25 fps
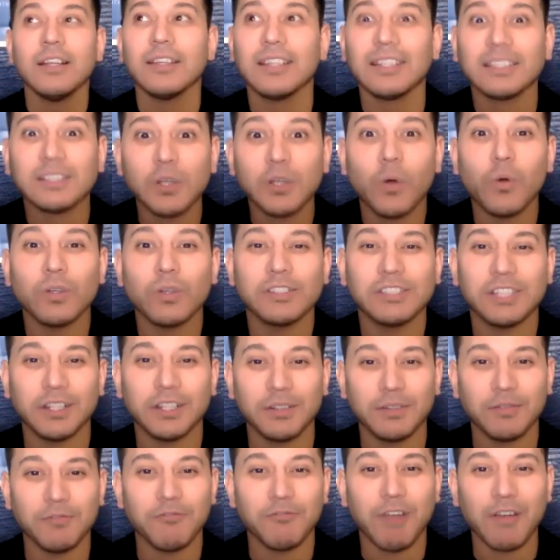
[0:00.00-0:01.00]
There's
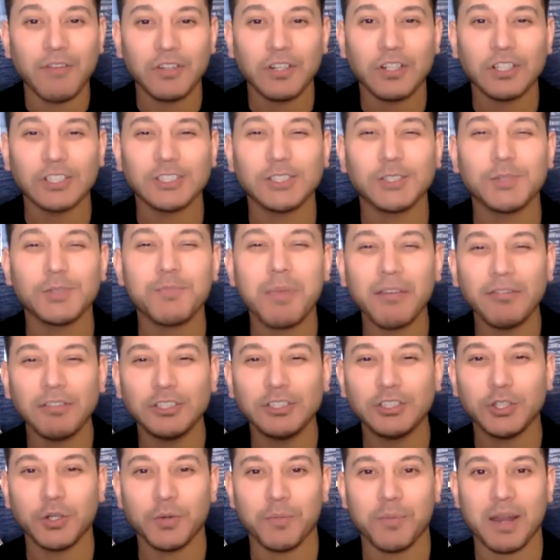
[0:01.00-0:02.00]
also very good
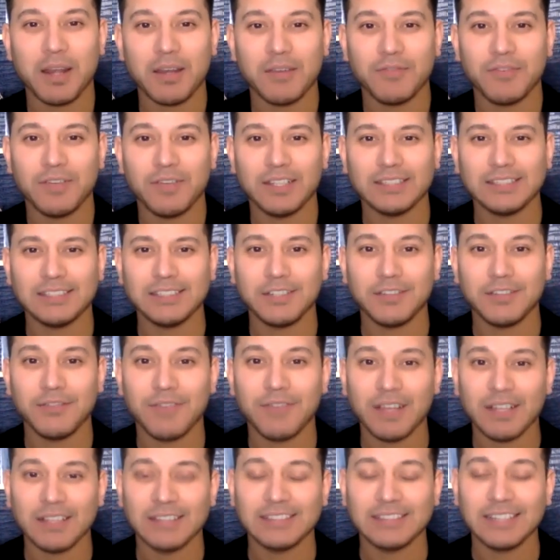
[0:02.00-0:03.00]
spiritual benefits to
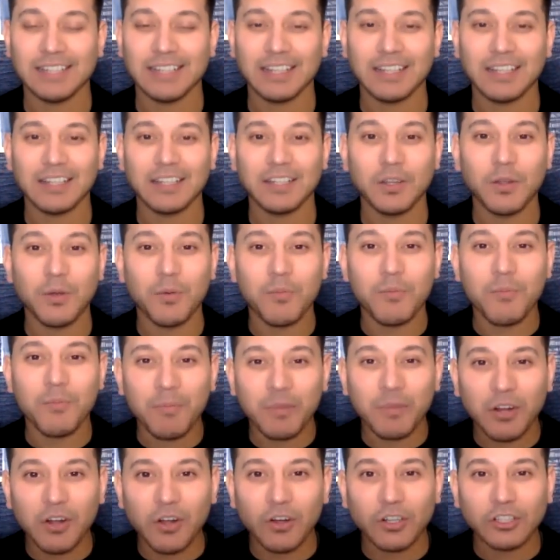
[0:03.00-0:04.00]
fasting. Your
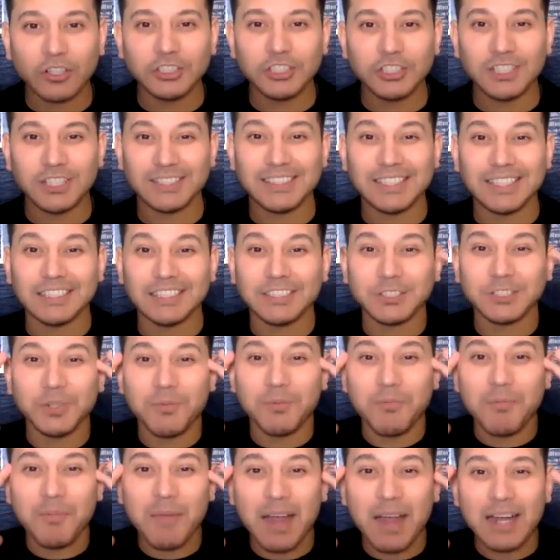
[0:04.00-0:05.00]
consciousness,
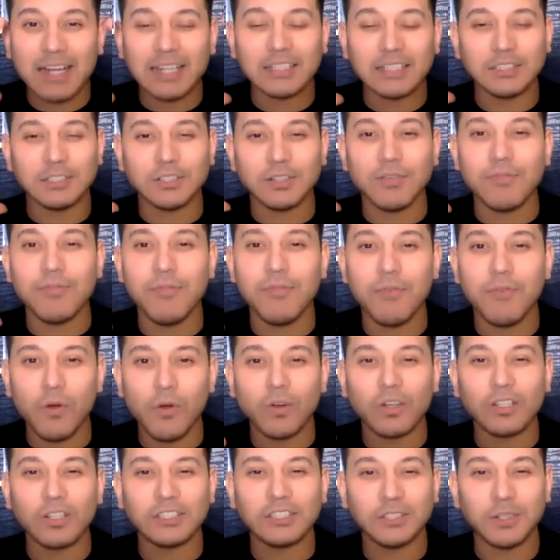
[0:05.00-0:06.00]
your mind, your
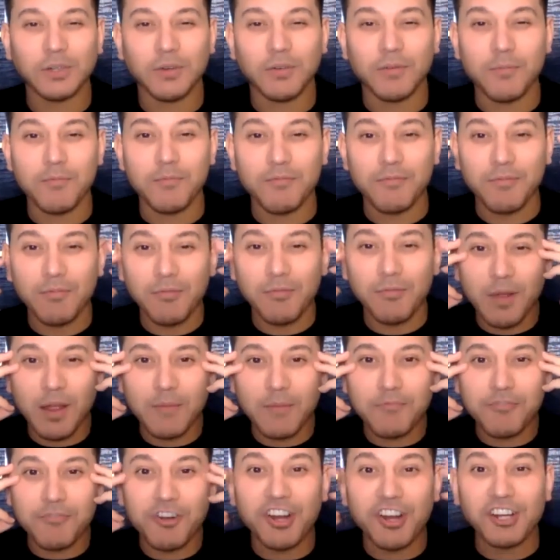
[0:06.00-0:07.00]
thoughts, your
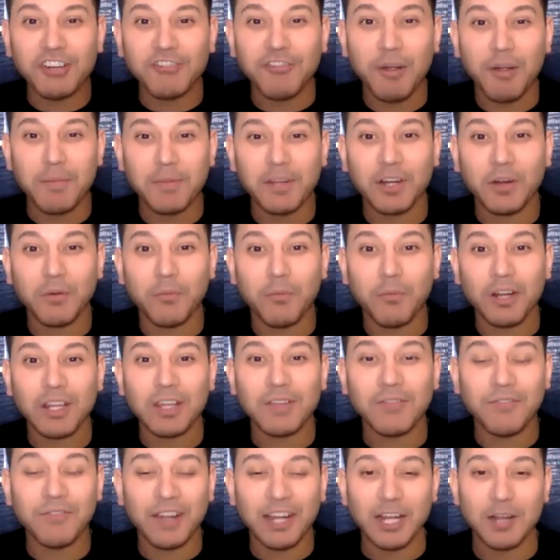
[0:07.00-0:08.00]
programming of what
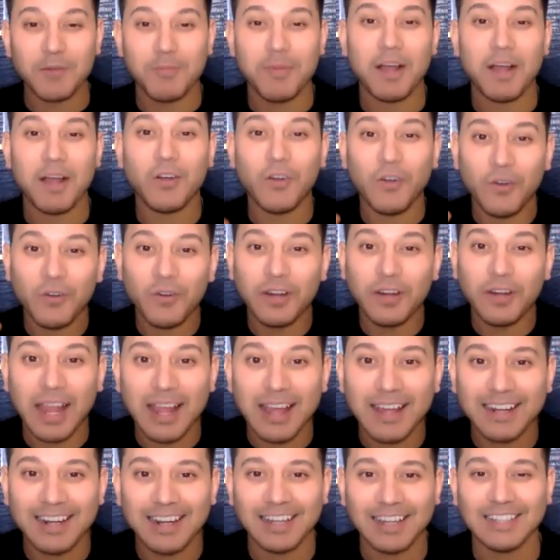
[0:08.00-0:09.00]
you think about all
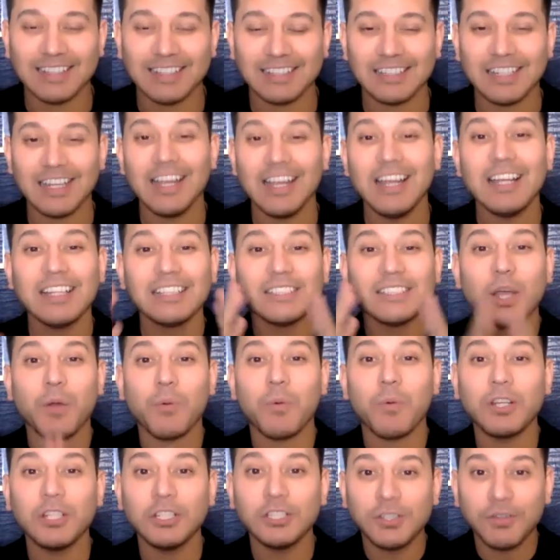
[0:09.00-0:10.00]
get aligned. So I
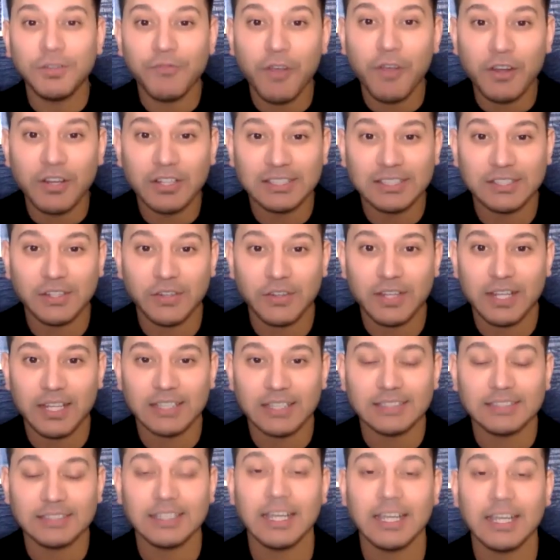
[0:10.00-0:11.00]
want you to focus on
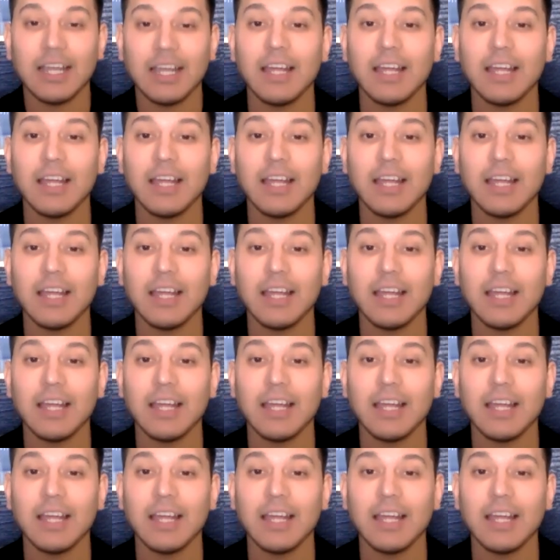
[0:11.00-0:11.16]
this.